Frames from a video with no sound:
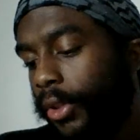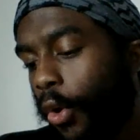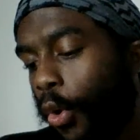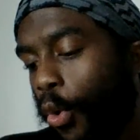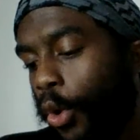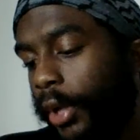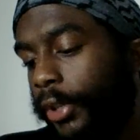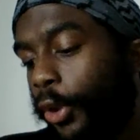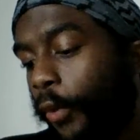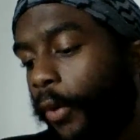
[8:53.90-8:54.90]
or
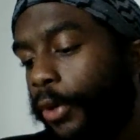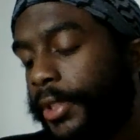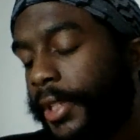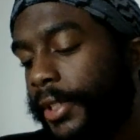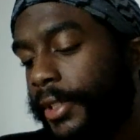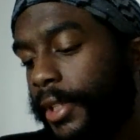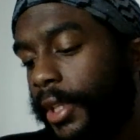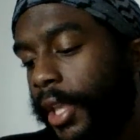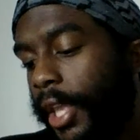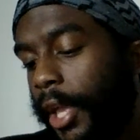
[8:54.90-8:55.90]
neurosis
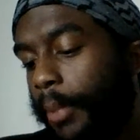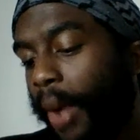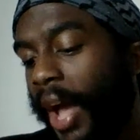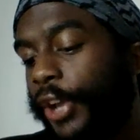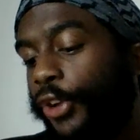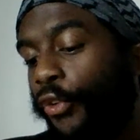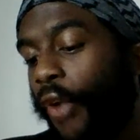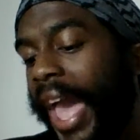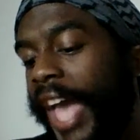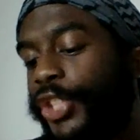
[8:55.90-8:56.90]
by
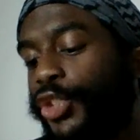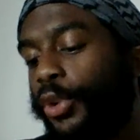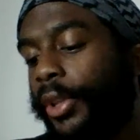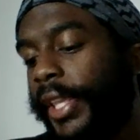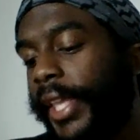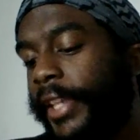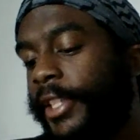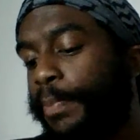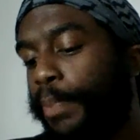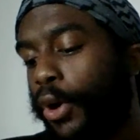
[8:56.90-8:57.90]
gradually
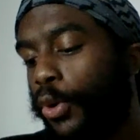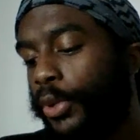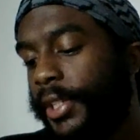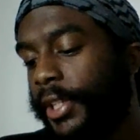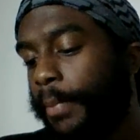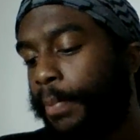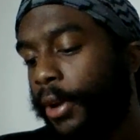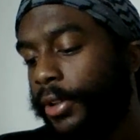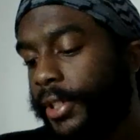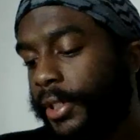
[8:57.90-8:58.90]
exposing the
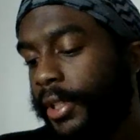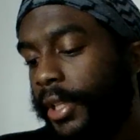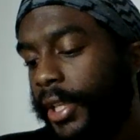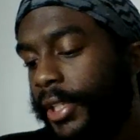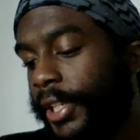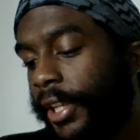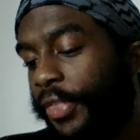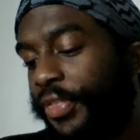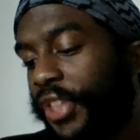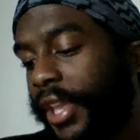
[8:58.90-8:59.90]
person to the
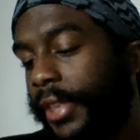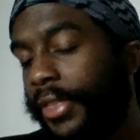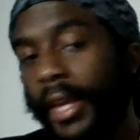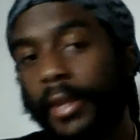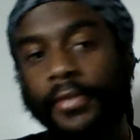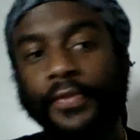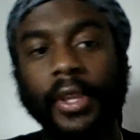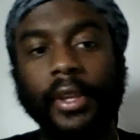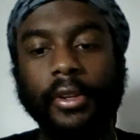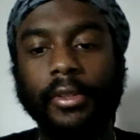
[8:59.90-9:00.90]
thing that is
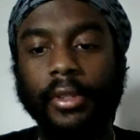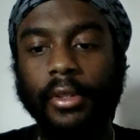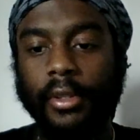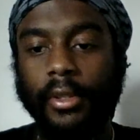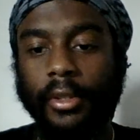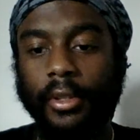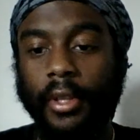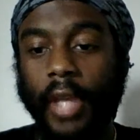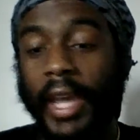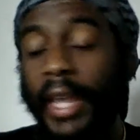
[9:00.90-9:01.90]
feared.
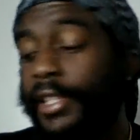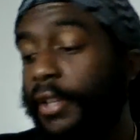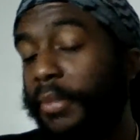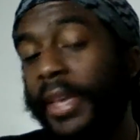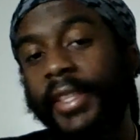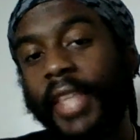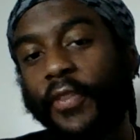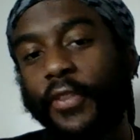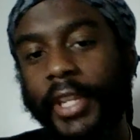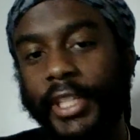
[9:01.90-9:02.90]
And that's a mean
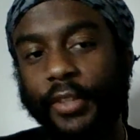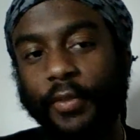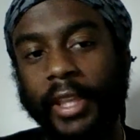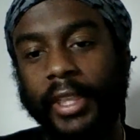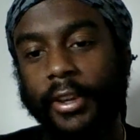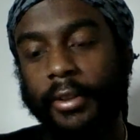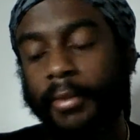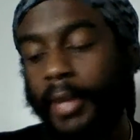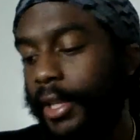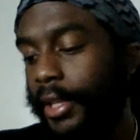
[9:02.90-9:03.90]
definition right there, man.